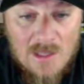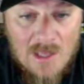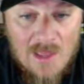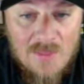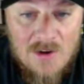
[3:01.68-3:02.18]

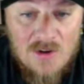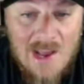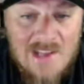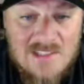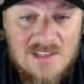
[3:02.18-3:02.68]
They're
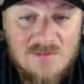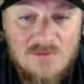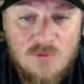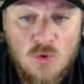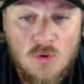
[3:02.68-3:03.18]
asking
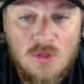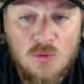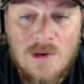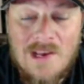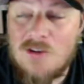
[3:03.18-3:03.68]
for
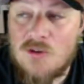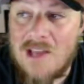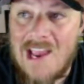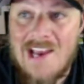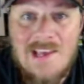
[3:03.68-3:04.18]

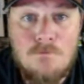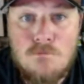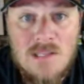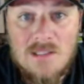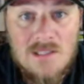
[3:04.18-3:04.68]
$380
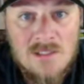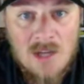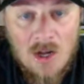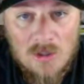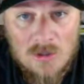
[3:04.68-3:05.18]
million
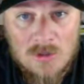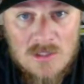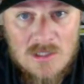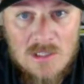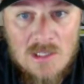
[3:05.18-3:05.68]

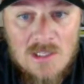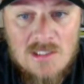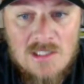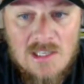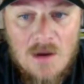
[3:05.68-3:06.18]

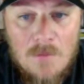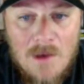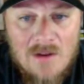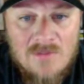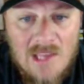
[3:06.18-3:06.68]
to come
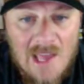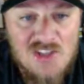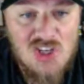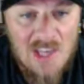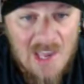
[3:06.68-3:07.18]
out of the
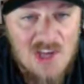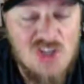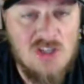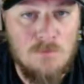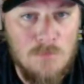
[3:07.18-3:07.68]

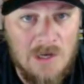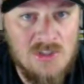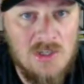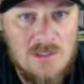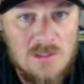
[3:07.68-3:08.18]
education
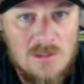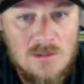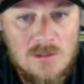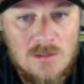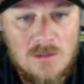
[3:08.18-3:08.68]
budget
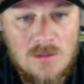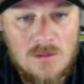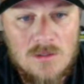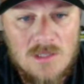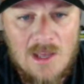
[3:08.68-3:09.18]

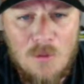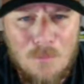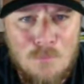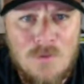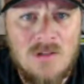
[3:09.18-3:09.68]
to
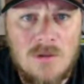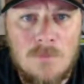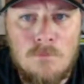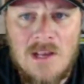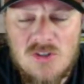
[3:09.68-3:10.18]
help build a
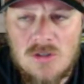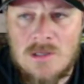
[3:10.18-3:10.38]
major league